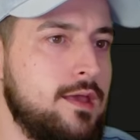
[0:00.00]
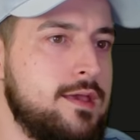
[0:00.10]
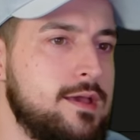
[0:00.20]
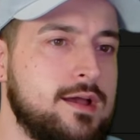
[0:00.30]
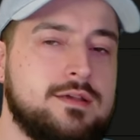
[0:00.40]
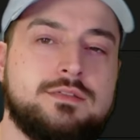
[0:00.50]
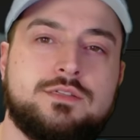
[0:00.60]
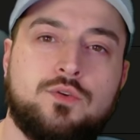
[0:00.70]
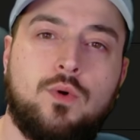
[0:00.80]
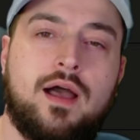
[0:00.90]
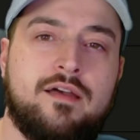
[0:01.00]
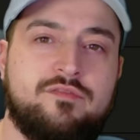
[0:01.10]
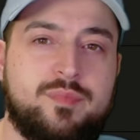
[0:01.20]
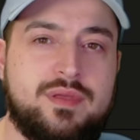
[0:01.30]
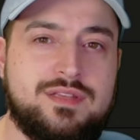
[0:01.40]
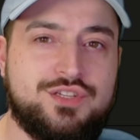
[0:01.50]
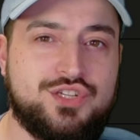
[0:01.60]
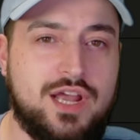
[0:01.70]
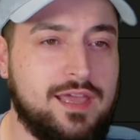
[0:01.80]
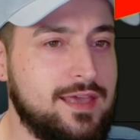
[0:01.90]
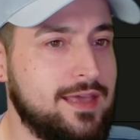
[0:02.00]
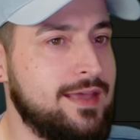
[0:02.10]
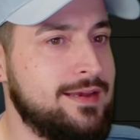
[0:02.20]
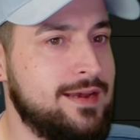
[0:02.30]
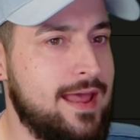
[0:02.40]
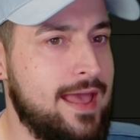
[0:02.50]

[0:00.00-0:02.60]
guys, so I've been checking in